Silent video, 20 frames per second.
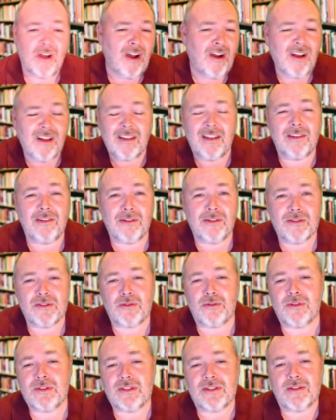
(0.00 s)
all other
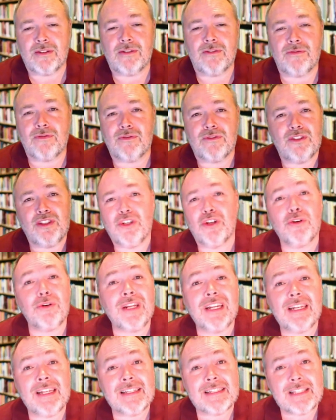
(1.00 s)
sorts of
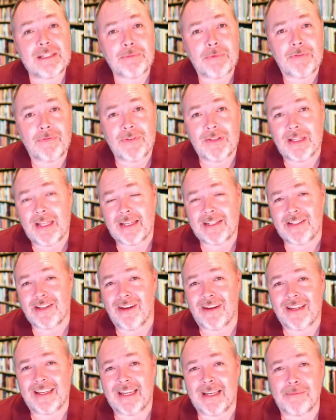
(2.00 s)
nerdiness that we feel like
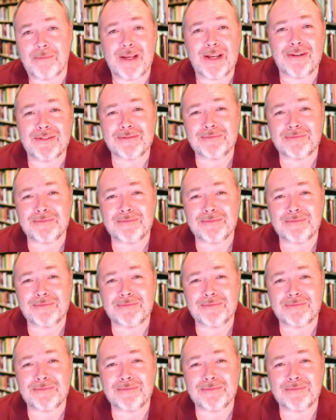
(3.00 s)
talking about.